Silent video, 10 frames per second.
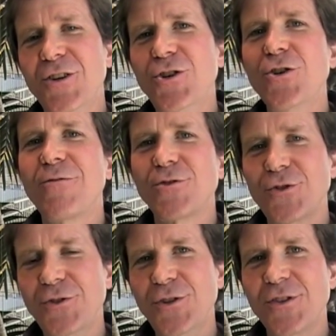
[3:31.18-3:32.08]

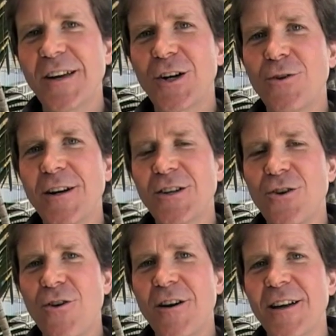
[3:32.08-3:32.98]
universal use of that credit
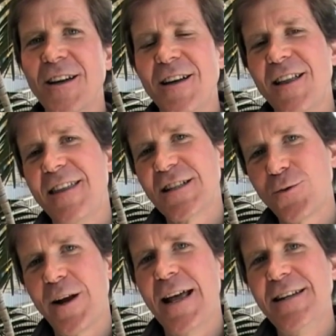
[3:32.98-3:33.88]
card, that's
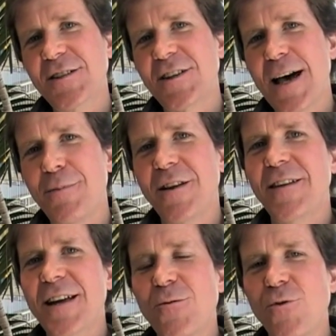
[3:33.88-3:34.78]
what needs to happen in
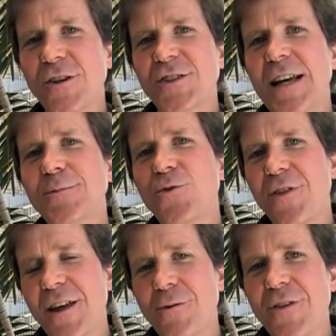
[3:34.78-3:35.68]
the network. Same
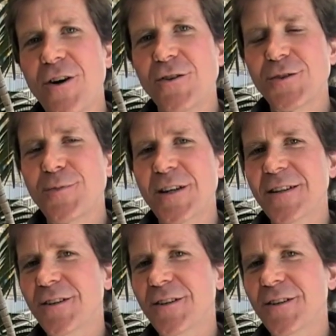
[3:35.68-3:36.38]
sort of thing with OSP.